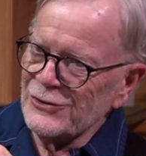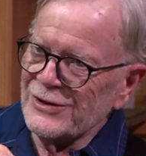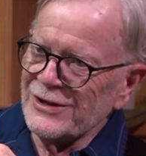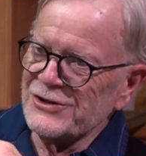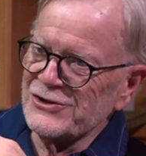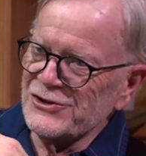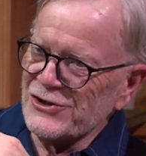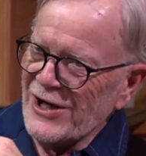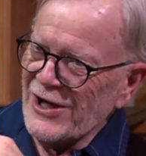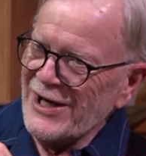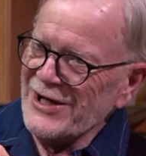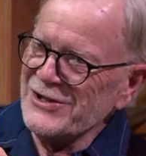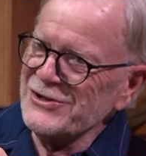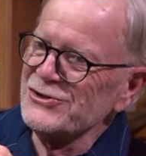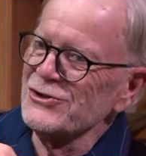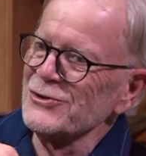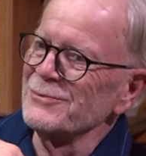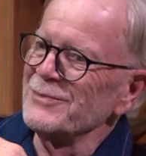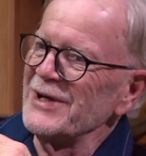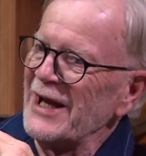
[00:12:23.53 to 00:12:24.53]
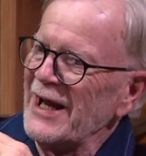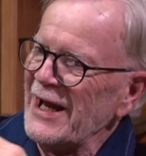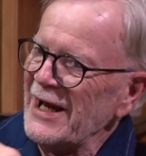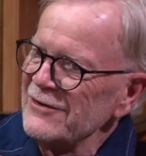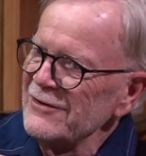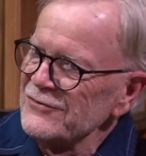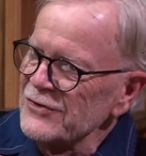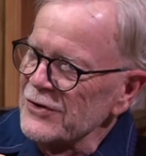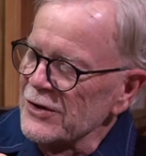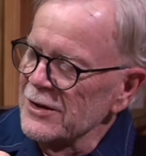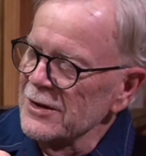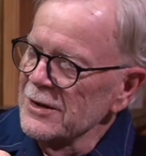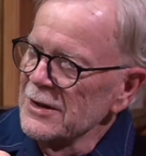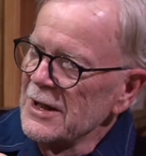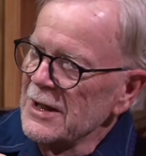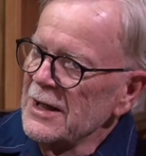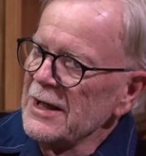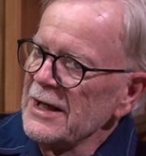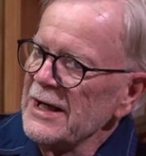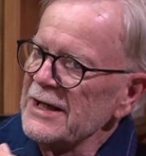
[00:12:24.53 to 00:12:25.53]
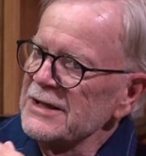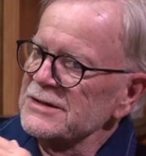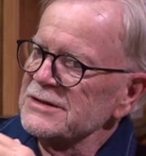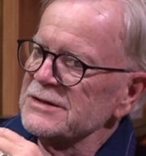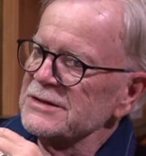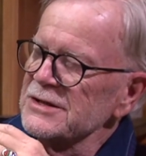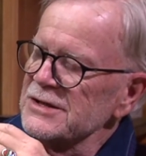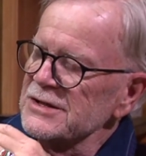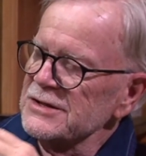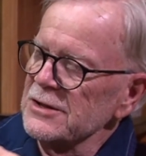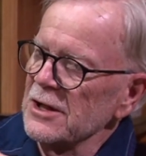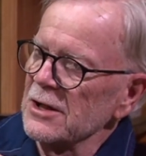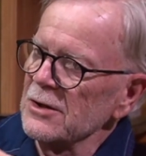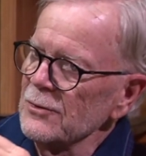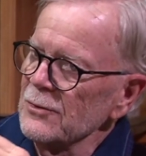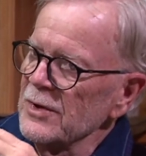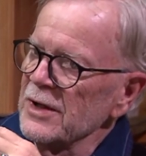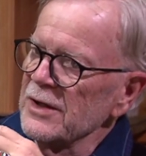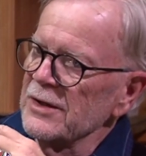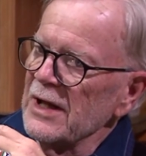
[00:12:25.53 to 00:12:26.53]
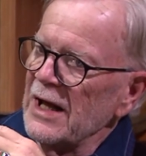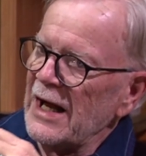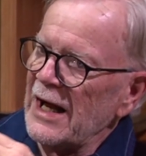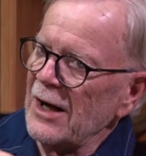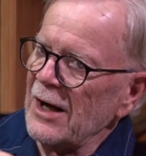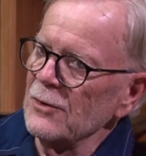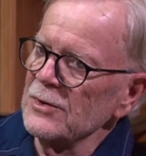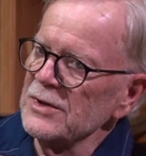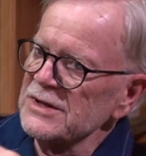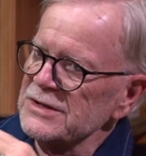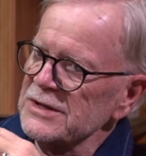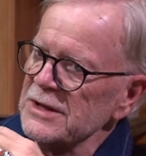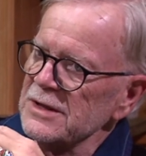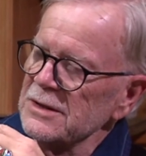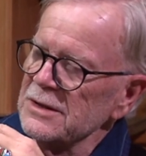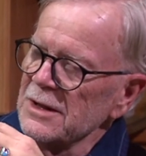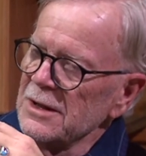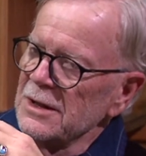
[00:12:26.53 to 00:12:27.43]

change your behavior, it's to start with how is it